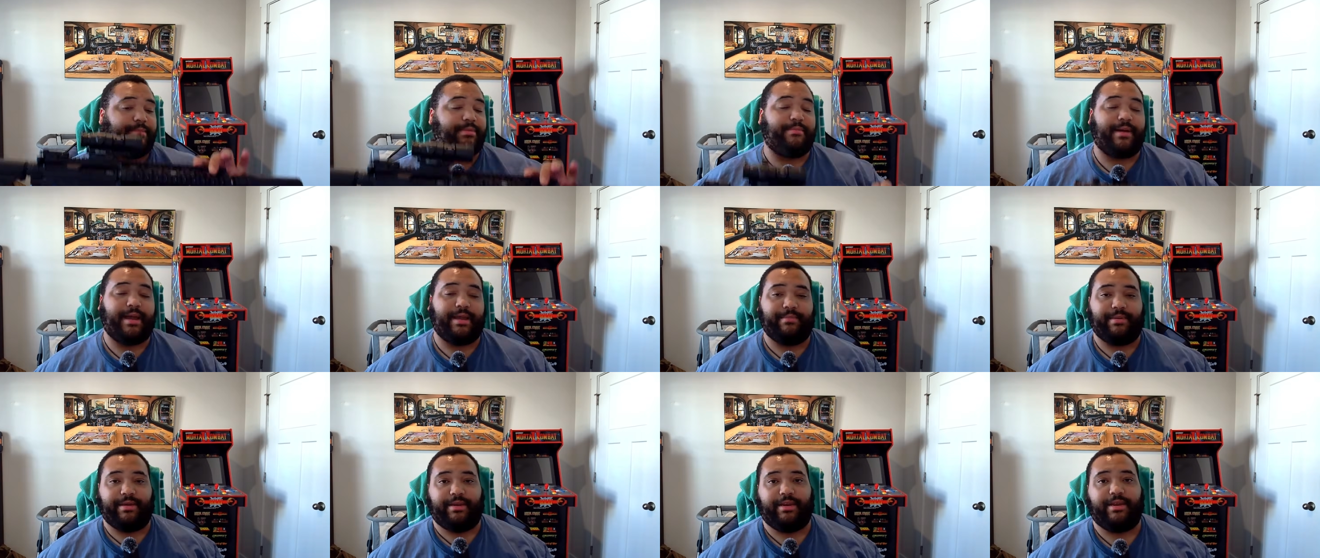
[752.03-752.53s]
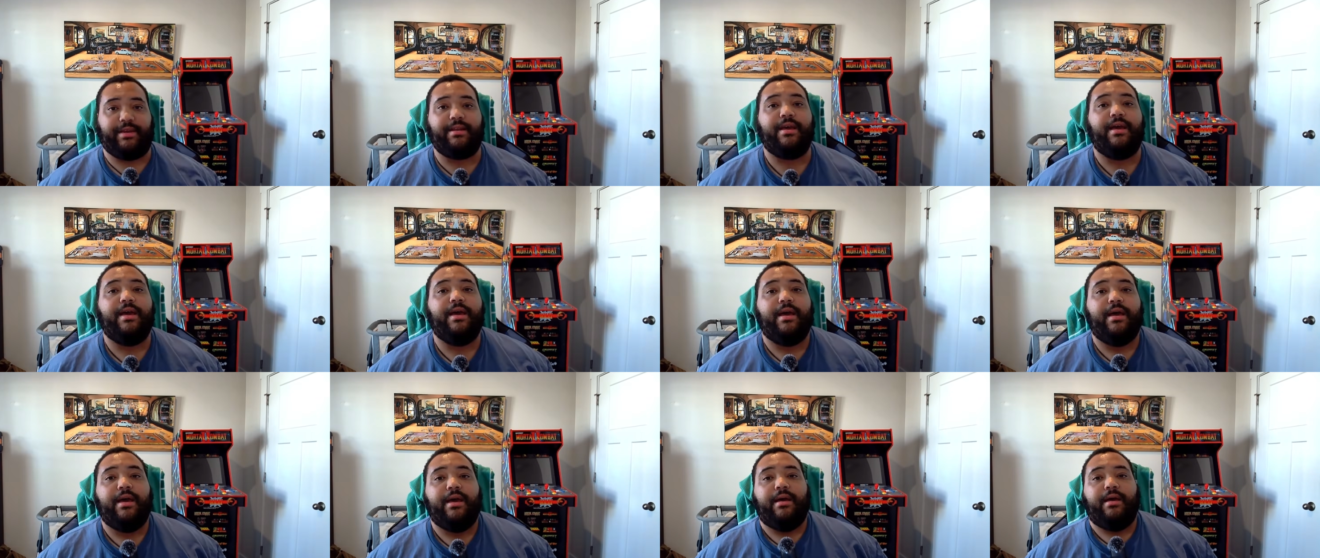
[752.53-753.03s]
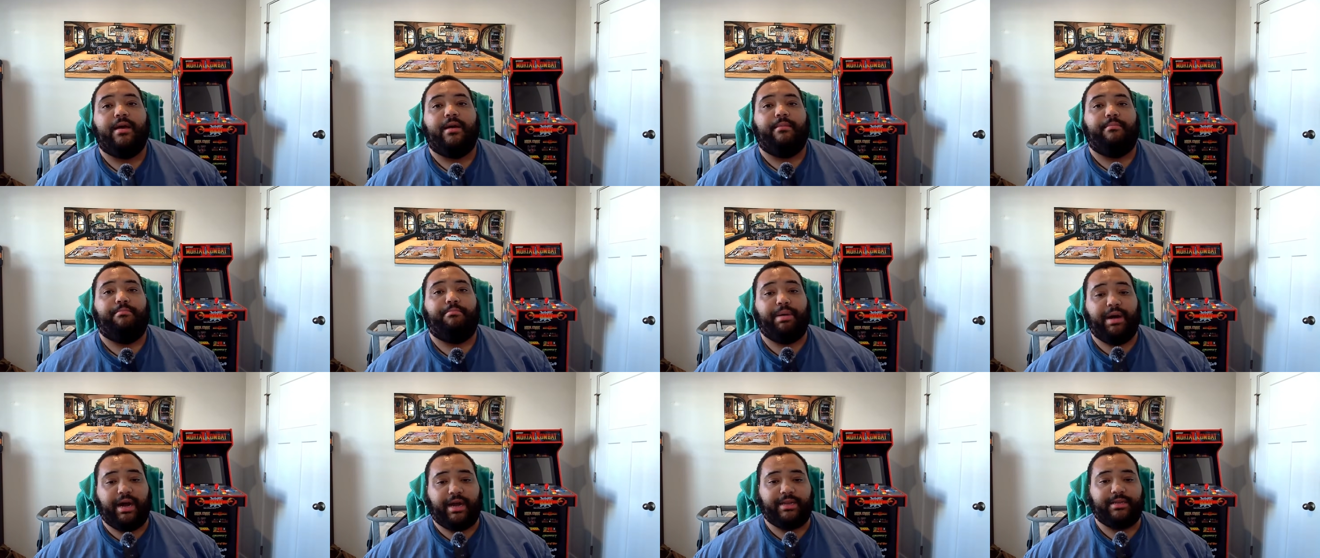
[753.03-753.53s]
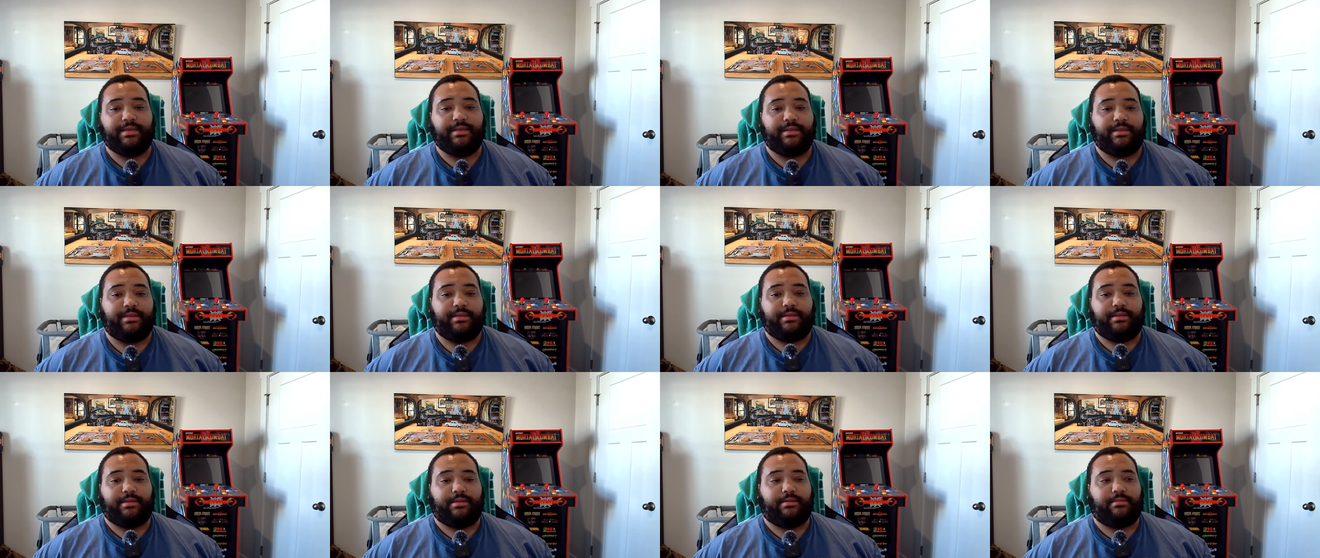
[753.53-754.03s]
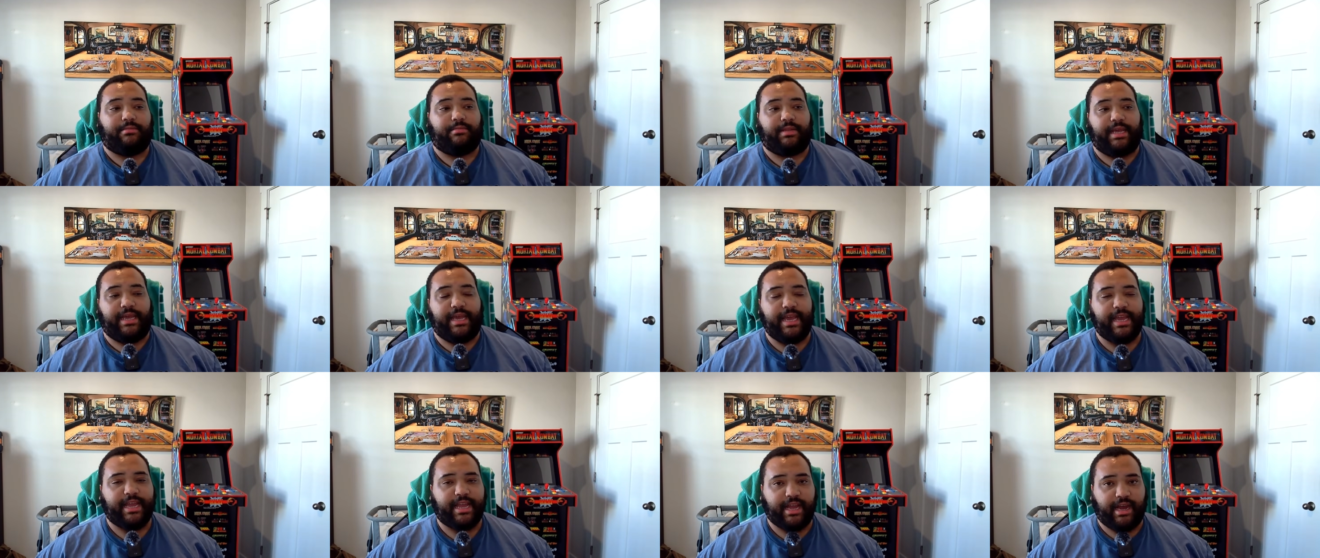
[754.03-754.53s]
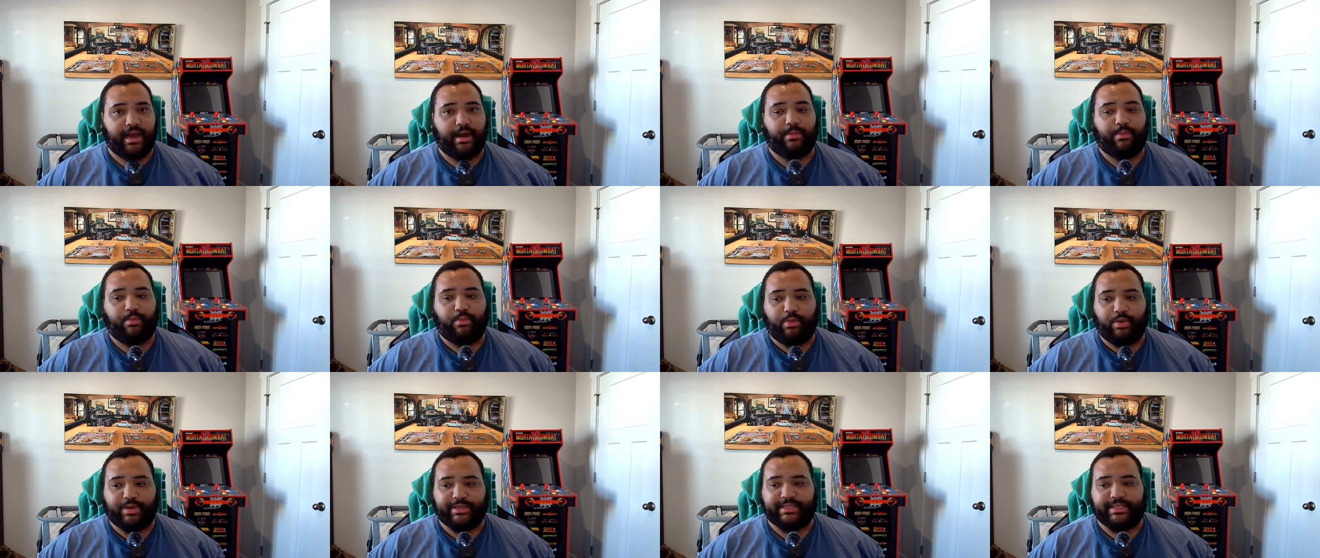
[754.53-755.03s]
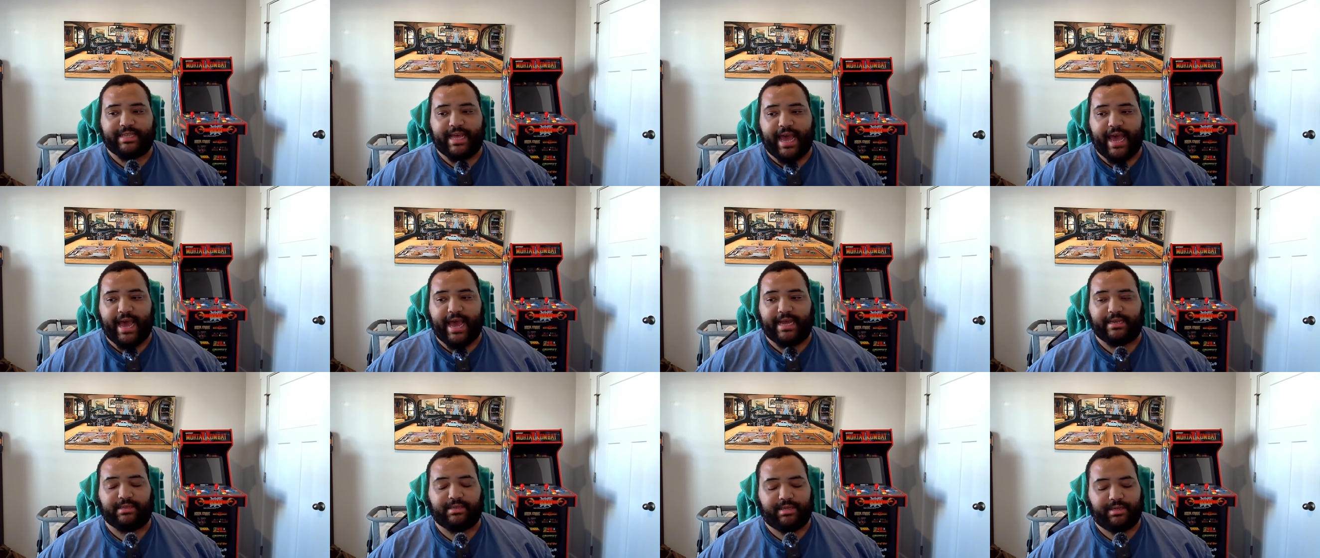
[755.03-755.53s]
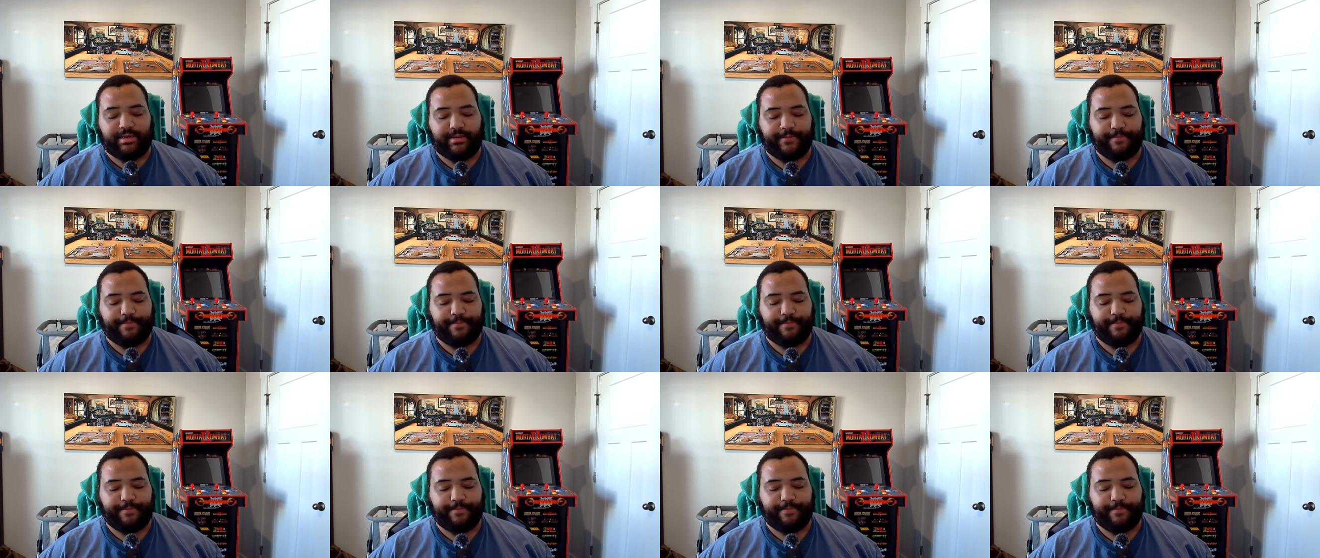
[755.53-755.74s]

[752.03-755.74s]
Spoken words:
in my opinion. But the hiccup was that